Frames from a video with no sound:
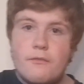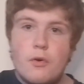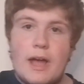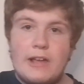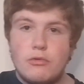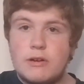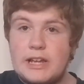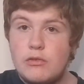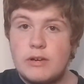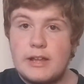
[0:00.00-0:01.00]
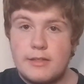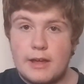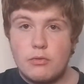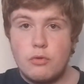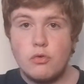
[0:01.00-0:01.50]
for a
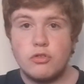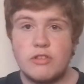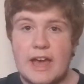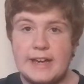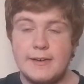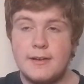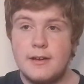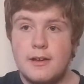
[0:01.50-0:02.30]
2026 launch date.